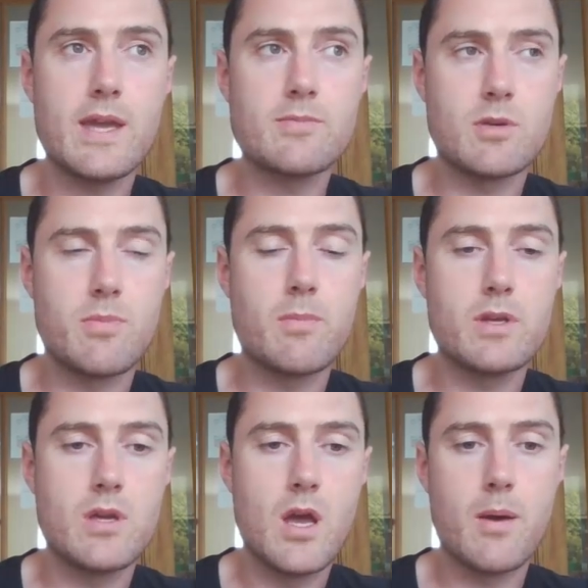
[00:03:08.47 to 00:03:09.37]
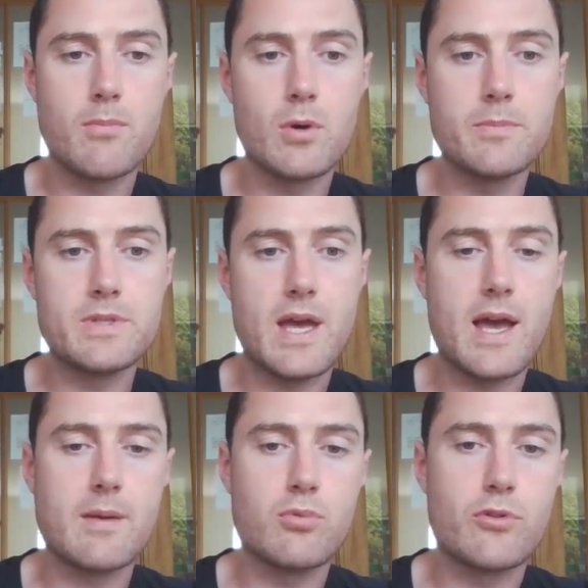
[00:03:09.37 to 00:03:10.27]
so probably mum,
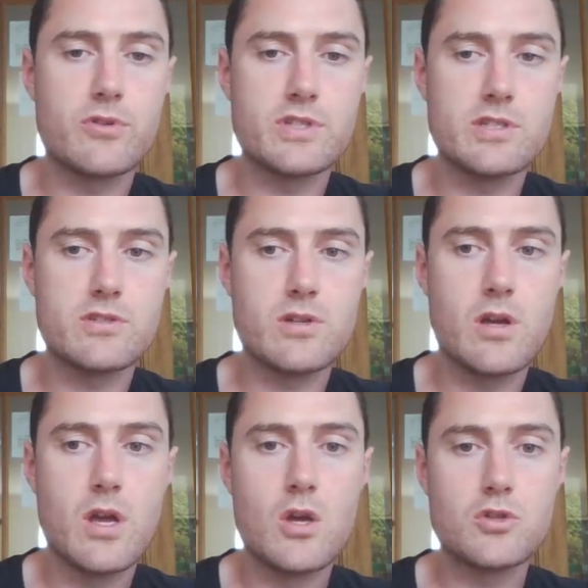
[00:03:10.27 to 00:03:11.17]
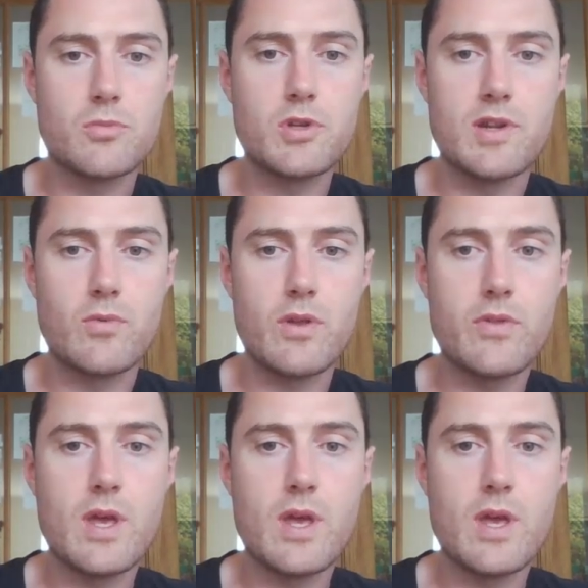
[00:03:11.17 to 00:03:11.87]
dad, brother or sister, someone you live with.